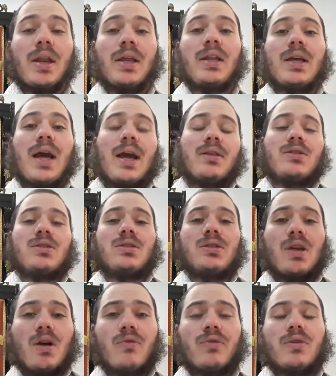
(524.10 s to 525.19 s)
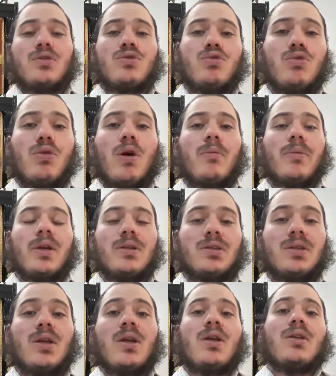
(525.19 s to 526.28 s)
in Kaddish itself there's two amens.
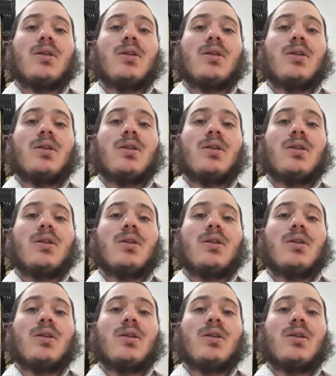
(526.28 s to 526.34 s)
And